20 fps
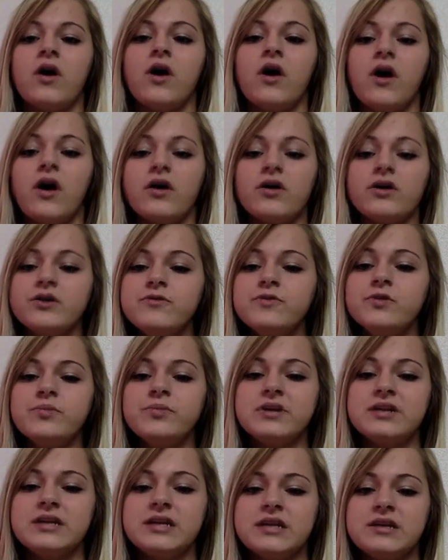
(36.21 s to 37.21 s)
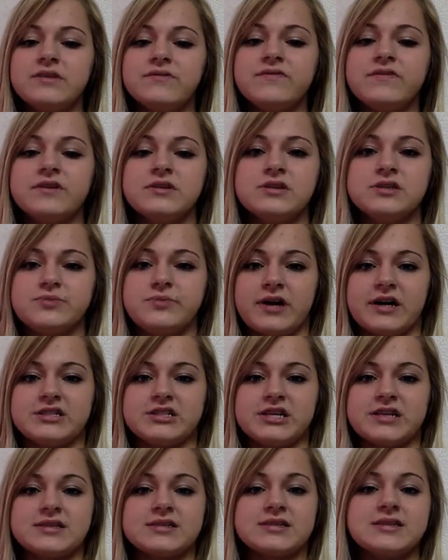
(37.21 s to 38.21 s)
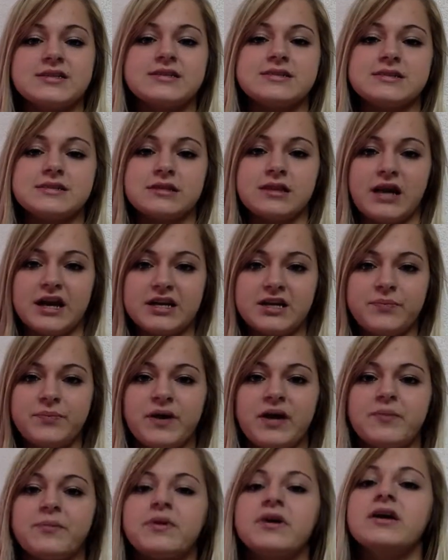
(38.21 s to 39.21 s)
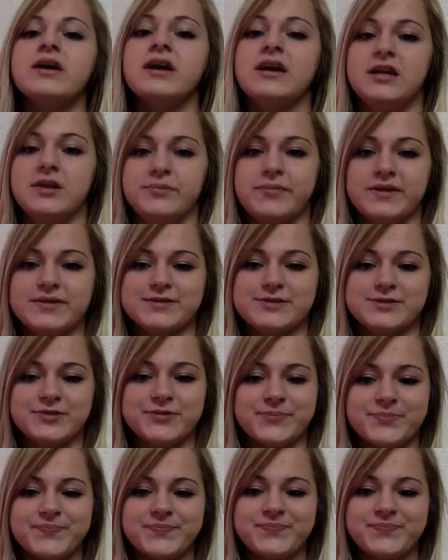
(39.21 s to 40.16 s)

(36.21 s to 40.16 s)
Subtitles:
All you will be needing for this project is lined paper and a pencil.